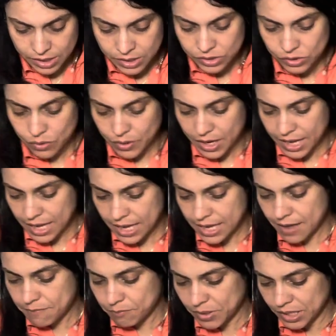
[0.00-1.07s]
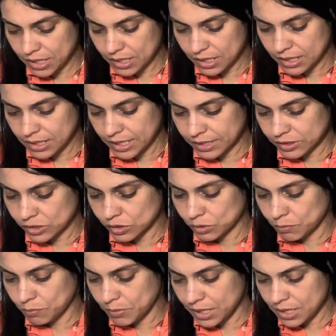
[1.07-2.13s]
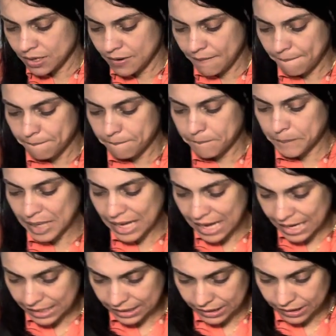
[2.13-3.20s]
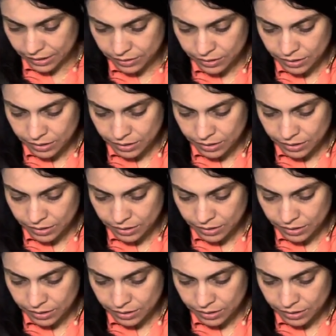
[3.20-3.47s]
So A and B needs to be parallel.